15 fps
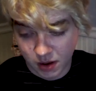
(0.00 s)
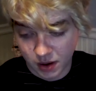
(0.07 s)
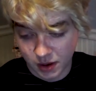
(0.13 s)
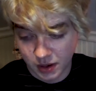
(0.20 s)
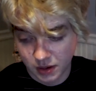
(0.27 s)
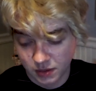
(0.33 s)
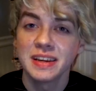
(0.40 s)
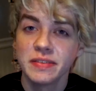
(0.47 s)

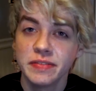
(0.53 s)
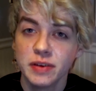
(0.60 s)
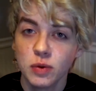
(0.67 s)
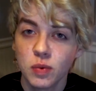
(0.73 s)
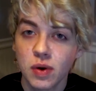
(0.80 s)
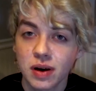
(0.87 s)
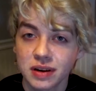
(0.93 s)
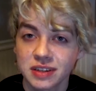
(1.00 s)
eye. If you
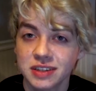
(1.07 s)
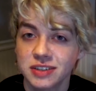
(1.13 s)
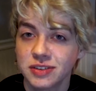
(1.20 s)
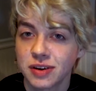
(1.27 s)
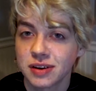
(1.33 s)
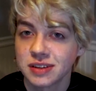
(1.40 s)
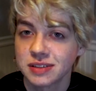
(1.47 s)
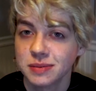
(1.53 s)
want to
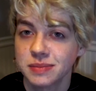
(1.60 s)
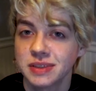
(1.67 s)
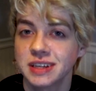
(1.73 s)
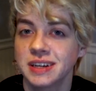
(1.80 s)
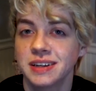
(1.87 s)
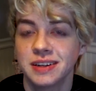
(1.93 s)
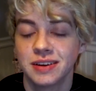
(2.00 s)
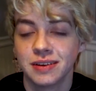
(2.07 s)
draw
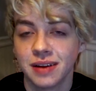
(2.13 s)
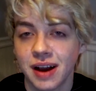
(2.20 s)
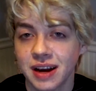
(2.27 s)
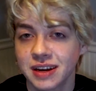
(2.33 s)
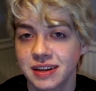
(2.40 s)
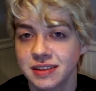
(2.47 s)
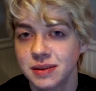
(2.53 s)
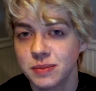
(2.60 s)
something and you're
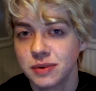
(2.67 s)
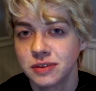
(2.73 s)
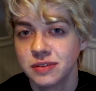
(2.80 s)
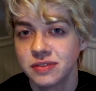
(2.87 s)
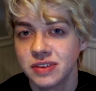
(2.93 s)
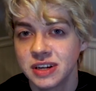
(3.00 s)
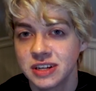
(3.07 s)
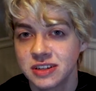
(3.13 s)
lacking the
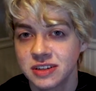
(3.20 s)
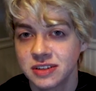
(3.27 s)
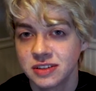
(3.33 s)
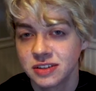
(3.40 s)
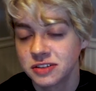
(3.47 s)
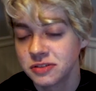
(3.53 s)
motivation,